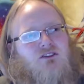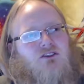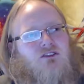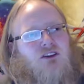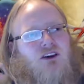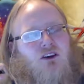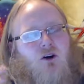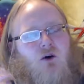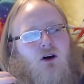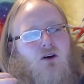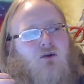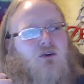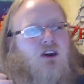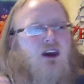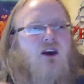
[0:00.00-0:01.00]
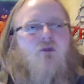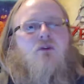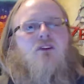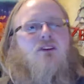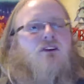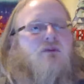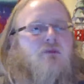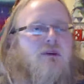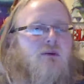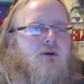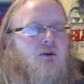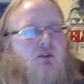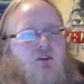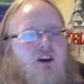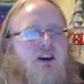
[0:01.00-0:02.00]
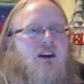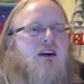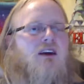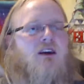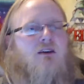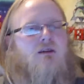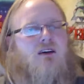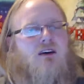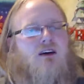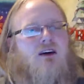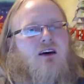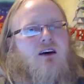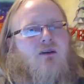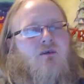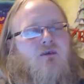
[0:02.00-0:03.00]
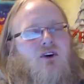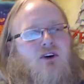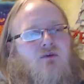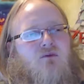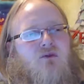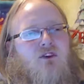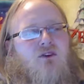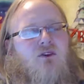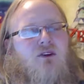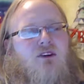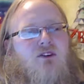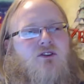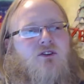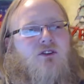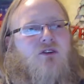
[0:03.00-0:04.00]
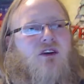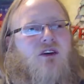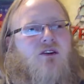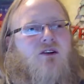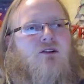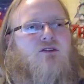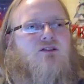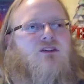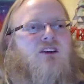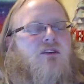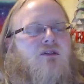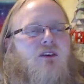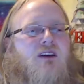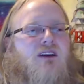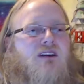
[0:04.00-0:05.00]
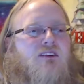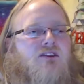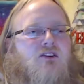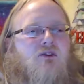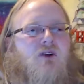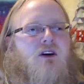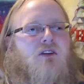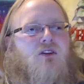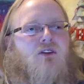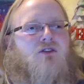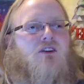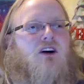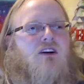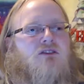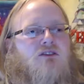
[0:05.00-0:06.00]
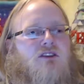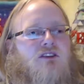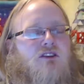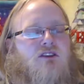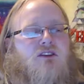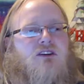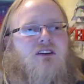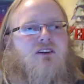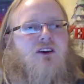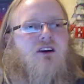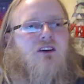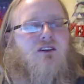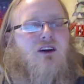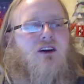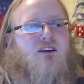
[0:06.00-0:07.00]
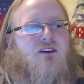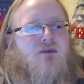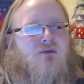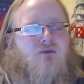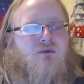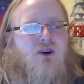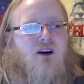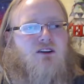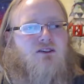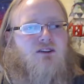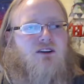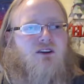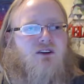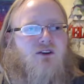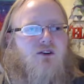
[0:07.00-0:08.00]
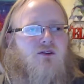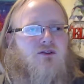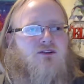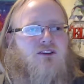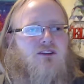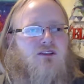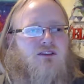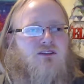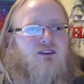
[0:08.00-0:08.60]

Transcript: like, oh, I don't care what other people think. But you can sort of hear her sniffling, and it's a great little touch. Katara kind of pauses and goes, it's